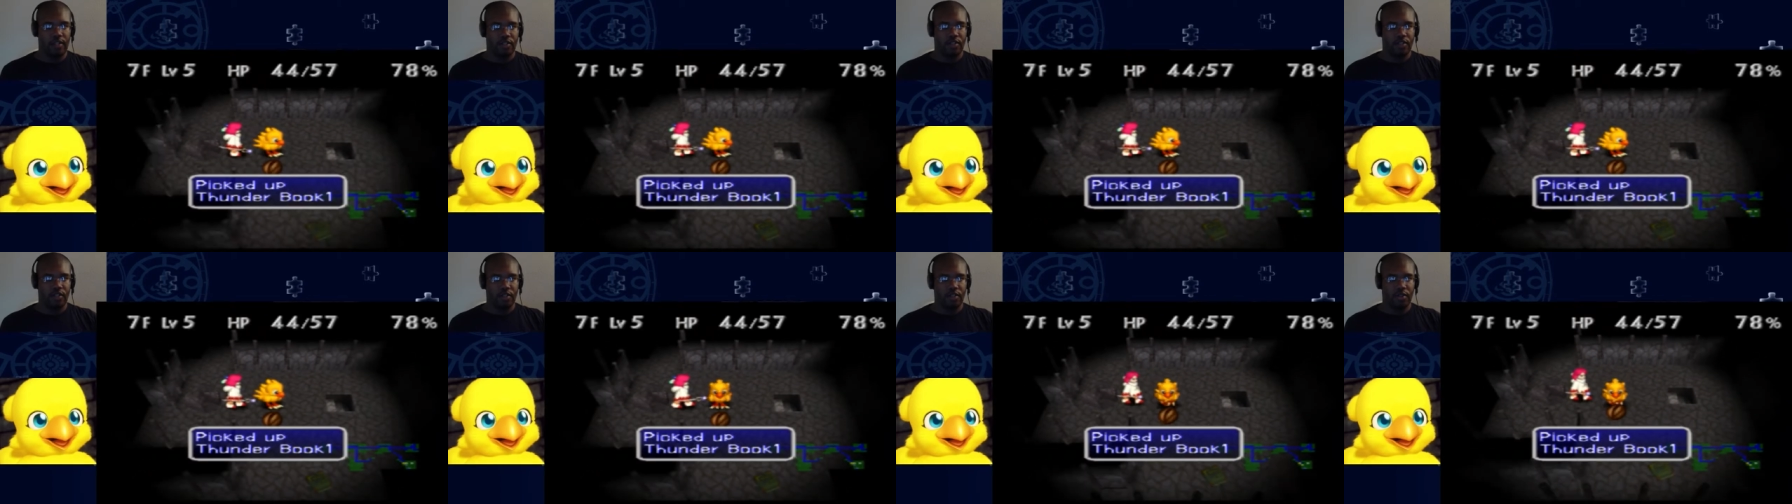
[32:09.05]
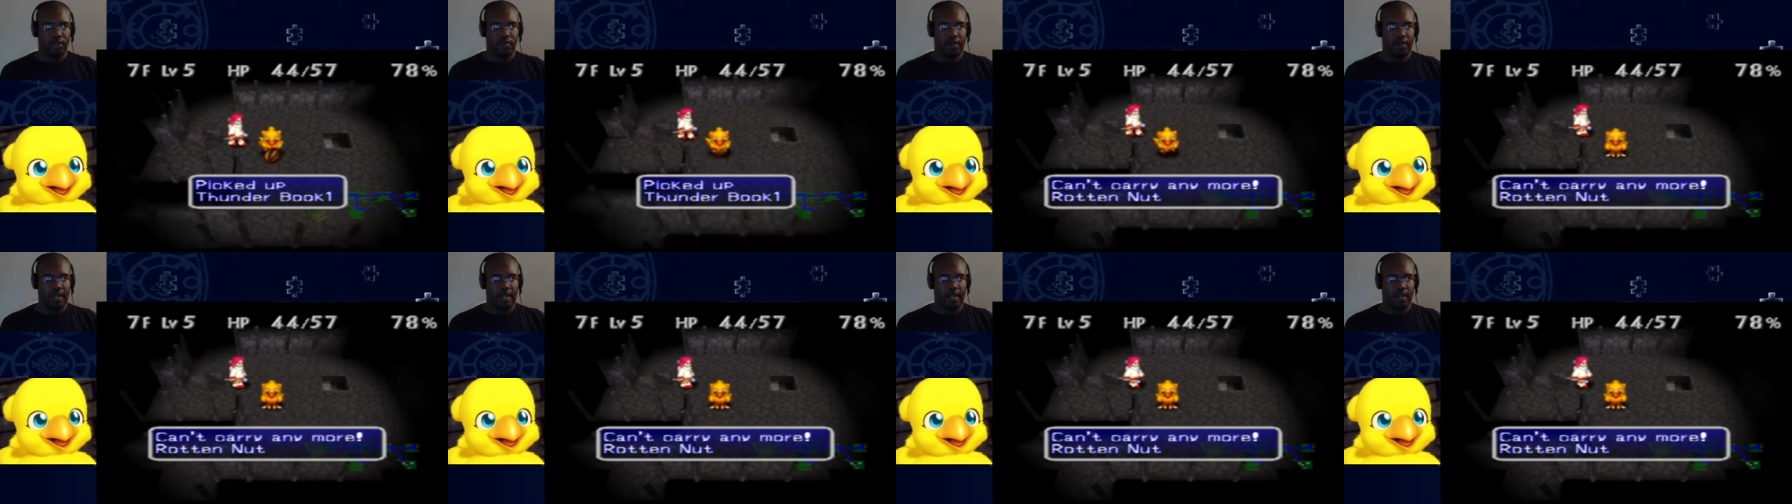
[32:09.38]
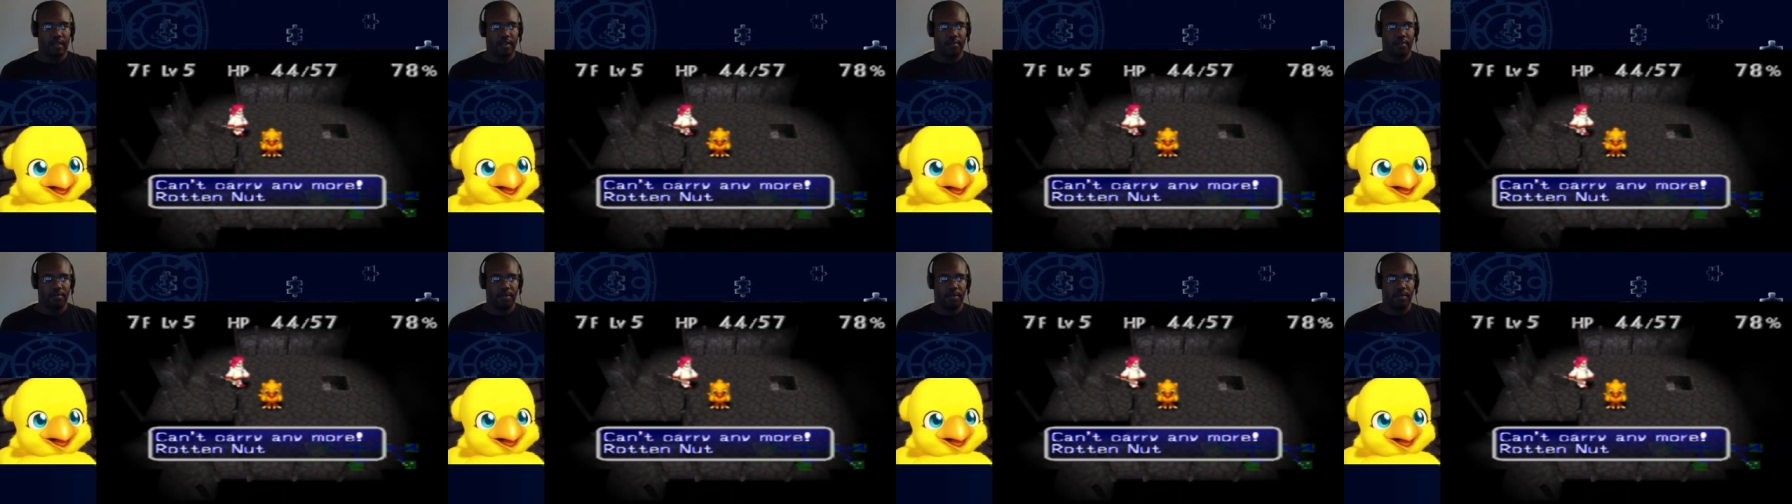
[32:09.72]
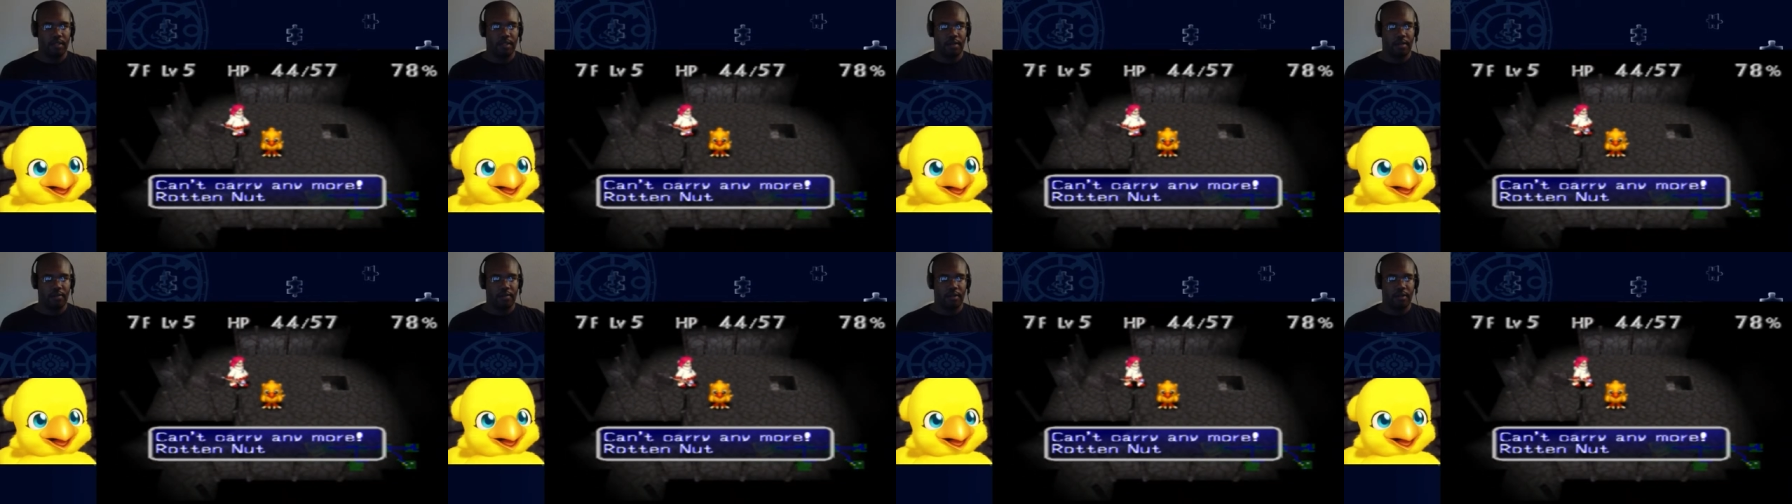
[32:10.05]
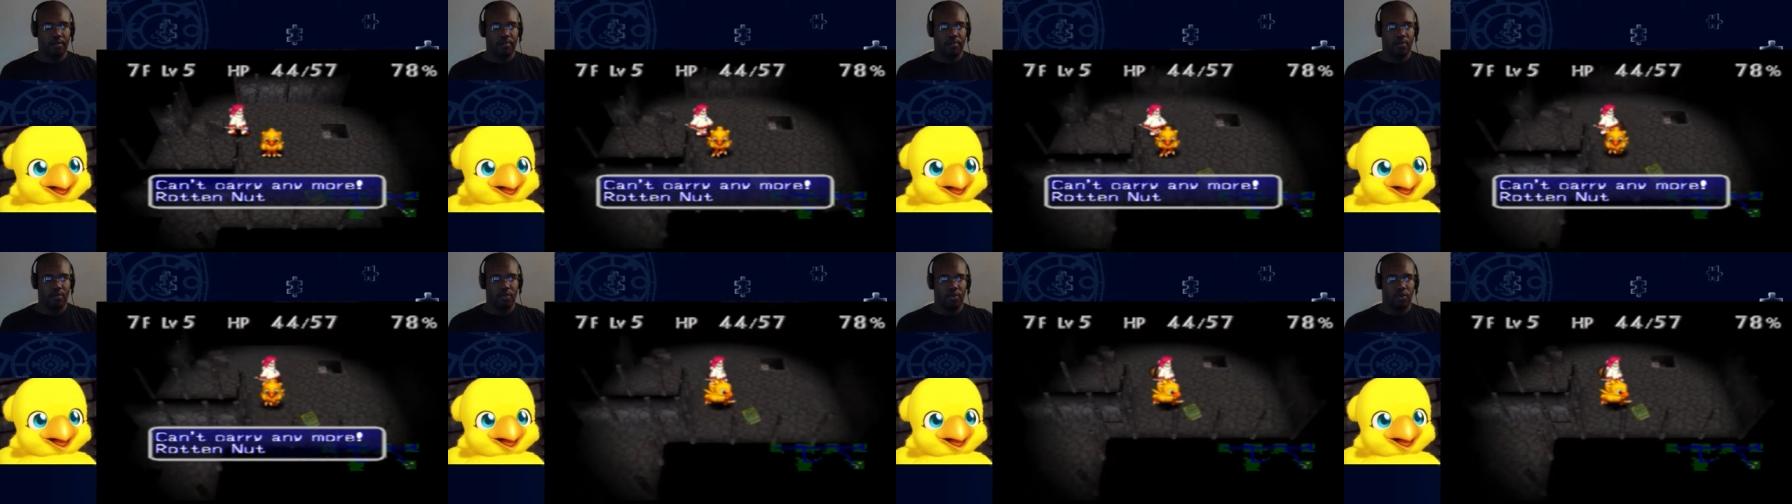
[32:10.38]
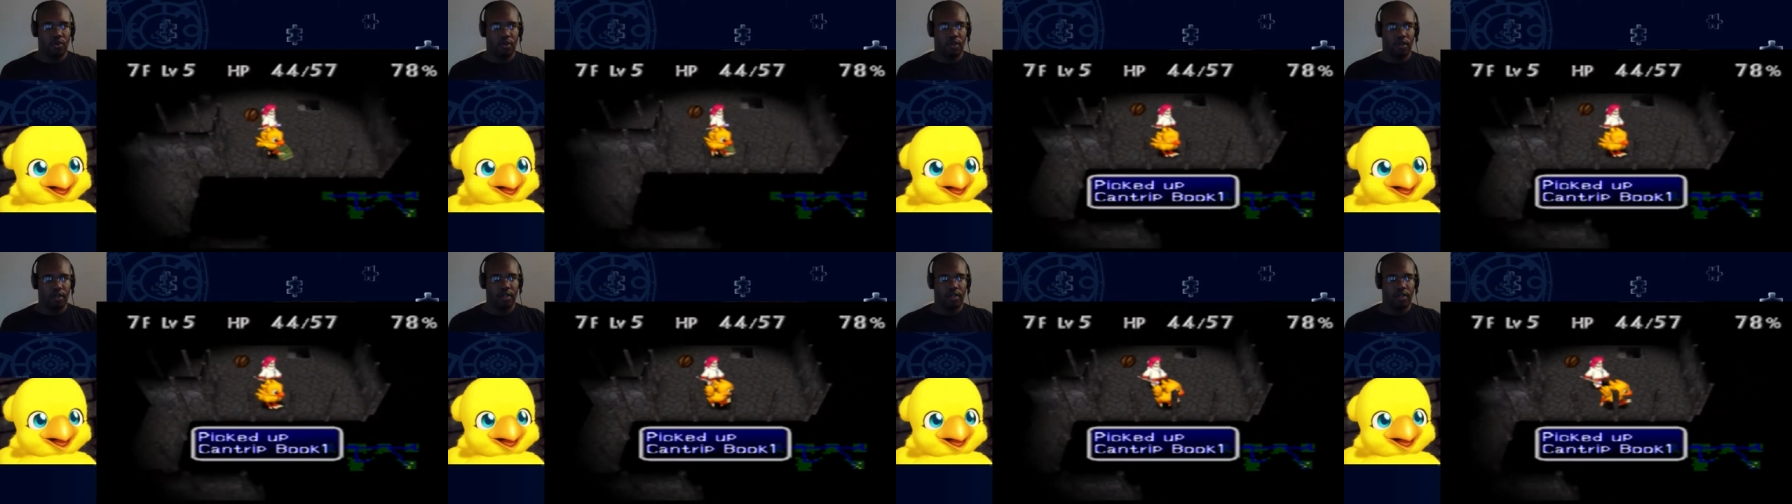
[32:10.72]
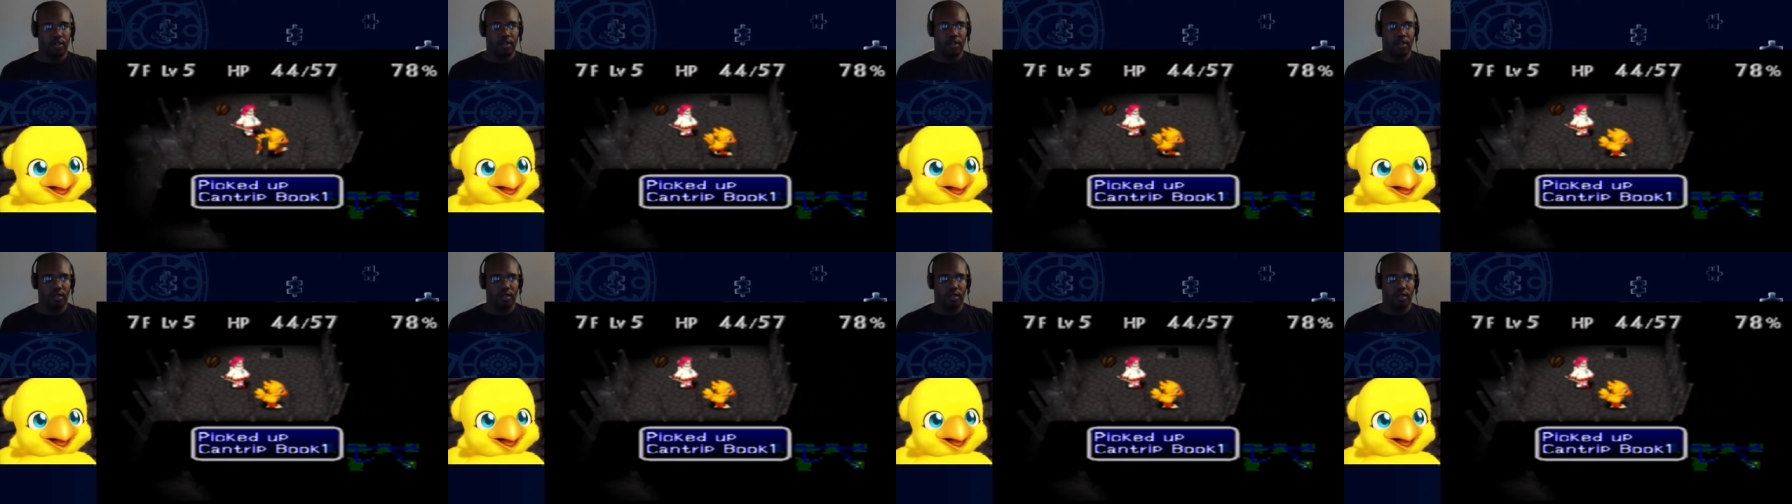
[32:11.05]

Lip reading: so we got a couple of more